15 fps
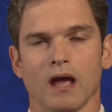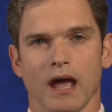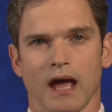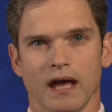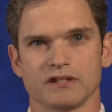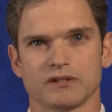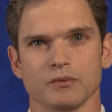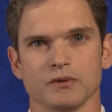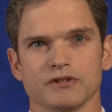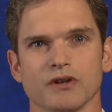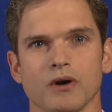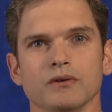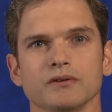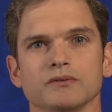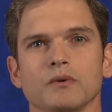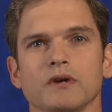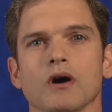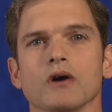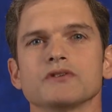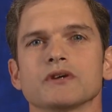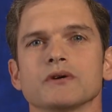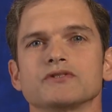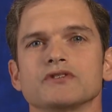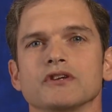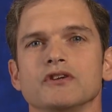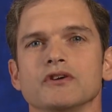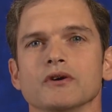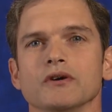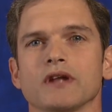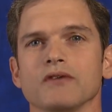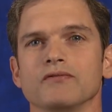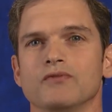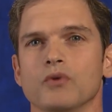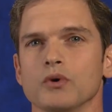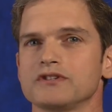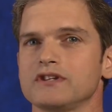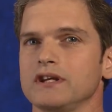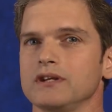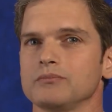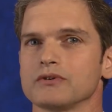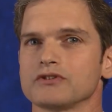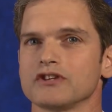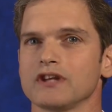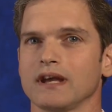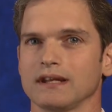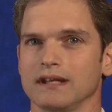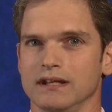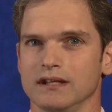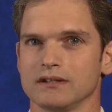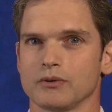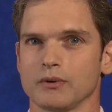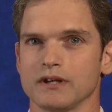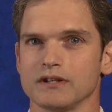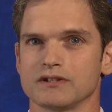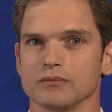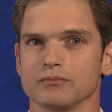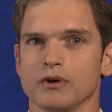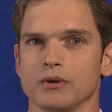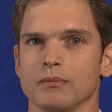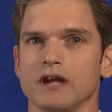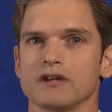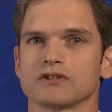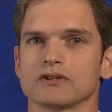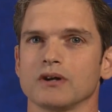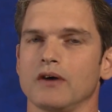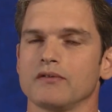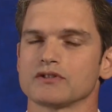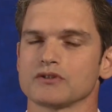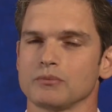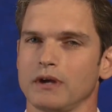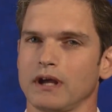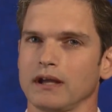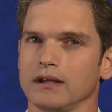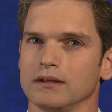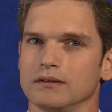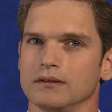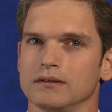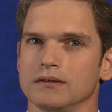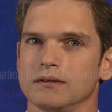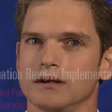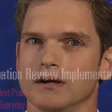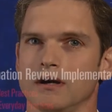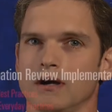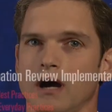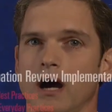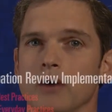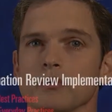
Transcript: As a result, we also secured a 14% increase in probation officer pay. Our